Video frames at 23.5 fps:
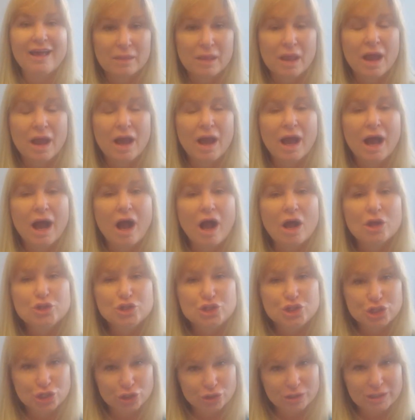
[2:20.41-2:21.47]
That is,
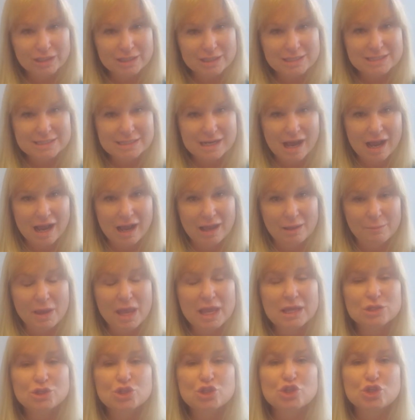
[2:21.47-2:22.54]
during this time,
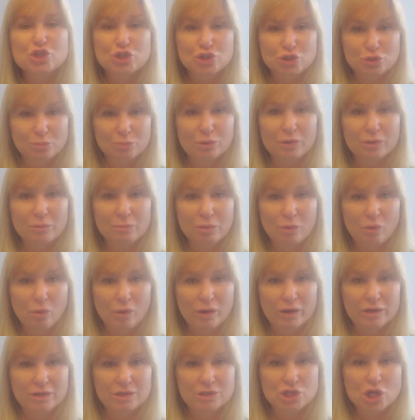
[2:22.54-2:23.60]
it's super
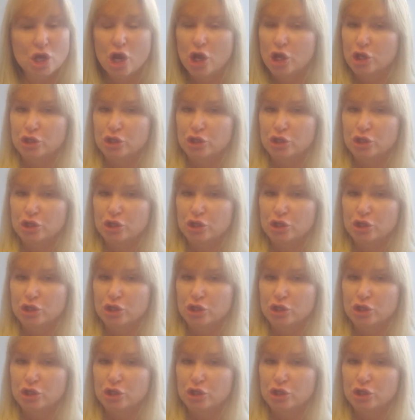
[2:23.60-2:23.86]
important.